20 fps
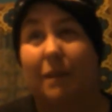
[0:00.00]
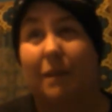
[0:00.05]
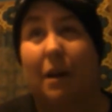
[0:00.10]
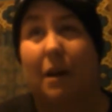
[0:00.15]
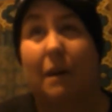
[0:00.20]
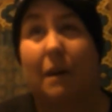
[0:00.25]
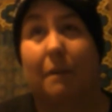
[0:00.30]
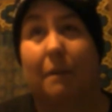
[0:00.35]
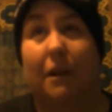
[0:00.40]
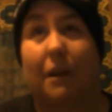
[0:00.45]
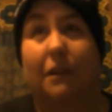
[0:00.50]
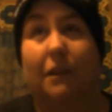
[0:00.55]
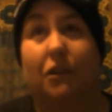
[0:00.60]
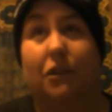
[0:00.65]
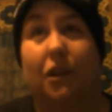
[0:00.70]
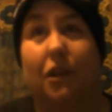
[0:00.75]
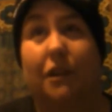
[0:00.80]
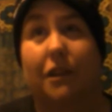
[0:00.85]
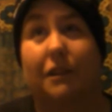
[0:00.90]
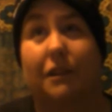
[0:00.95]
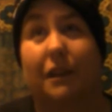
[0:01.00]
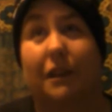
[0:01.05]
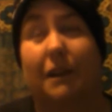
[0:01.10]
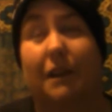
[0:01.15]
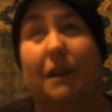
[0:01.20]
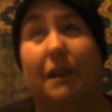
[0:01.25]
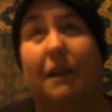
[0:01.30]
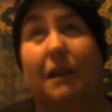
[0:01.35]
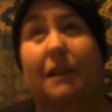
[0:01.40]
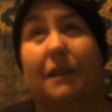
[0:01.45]
so I apologize. And
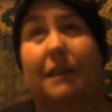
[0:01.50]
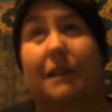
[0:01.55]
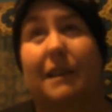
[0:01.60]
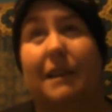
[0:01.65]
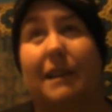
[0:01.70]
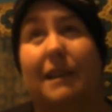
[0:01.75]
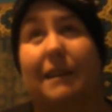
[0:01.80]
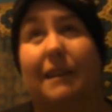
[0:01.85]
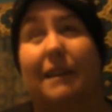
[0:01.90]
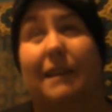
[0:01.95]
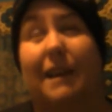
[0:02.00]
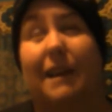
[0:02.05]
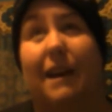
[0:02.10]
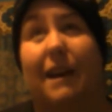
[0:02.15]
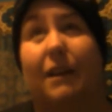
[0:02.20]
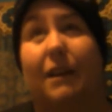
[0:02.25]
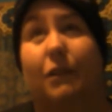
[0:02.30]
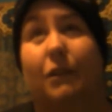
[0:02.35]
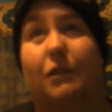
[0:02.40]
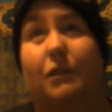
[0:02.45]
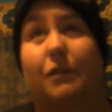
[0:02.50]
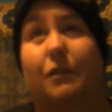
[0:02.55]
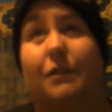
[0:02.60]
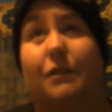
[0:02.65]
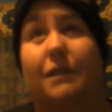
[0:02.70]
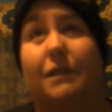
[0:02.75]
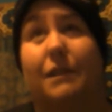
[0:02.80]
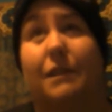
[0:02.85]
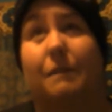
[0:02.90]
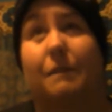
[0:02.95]
I think that I also
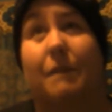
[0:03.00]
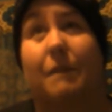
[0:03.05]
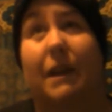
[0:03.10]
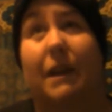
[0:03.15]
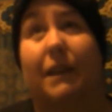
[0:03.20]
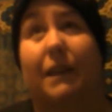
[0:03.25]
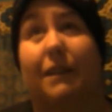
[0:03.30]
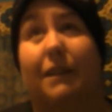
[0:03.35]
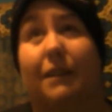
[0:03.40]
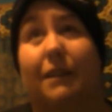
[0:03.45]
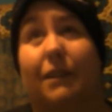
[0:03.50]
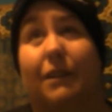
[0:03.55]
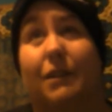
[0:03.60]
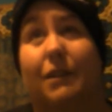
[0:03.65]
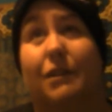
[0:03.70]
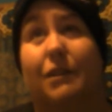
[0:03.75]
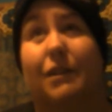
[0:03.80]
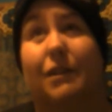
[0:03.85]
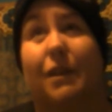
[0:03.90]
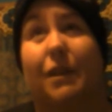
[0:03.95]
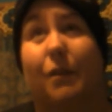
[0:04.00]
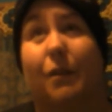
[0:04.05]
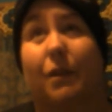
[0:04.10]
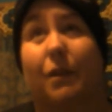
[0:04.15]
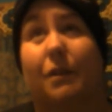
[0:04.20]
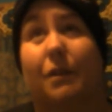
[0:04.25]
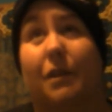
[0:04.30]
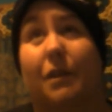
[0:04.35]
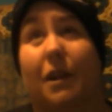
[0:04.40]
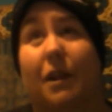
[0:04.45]
did my Thursday
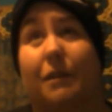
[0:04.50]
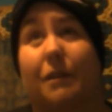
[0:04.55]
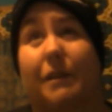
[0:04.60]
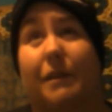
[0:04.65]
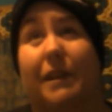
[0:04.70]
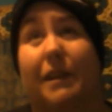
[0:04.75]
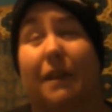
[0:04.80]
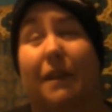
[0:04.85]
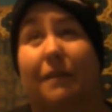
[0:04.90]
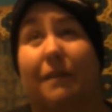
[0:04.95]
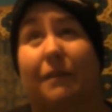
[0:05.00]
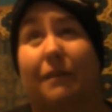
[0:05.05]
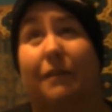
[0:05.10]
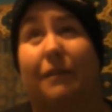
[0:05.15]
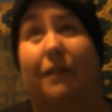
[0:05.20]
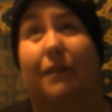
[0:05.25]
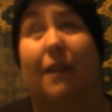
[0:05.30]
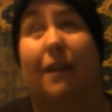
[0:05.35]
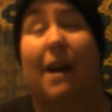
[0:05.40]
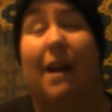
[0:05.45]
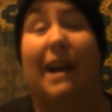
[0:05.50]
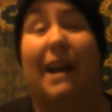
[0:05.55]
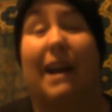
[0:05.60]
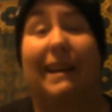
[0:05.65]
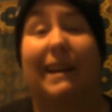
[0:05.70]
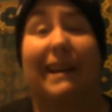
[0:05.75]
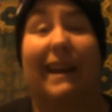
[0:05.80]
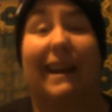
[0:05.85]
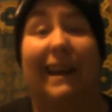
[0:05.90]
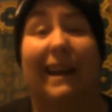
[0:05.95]
Oracle card reading on
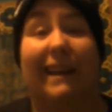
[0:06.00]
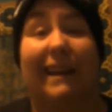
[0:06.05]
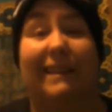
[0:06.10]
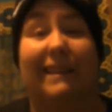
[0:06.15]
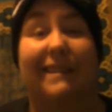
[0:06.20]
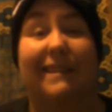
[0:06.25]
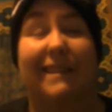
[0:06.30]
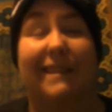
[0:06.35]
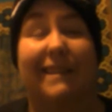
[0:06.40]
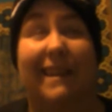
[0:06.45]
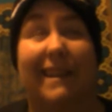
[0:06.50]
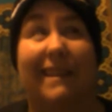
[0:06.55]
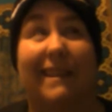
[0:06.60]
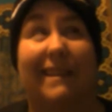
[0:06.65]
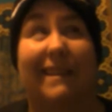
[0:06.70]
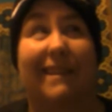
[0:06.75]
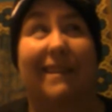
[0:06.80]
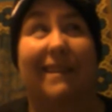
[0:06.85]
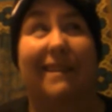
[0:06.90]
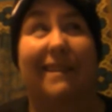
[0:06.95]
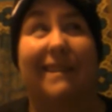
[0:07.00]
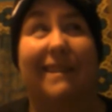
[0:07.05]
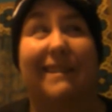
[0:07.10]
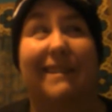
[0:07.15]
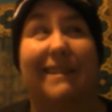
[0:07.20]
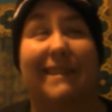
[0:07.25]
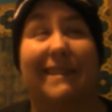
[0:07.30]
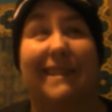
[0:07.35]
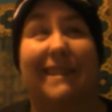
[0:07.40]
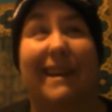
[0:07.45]
Friday instead of
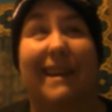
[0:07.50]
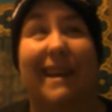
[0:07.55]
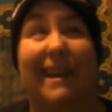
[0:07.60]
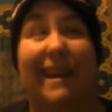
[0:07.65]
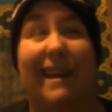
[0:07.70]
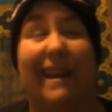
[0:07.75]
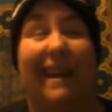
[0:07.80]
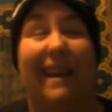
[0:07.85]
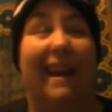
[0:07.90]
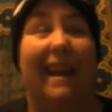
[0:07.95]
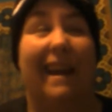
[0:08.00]
Thursday.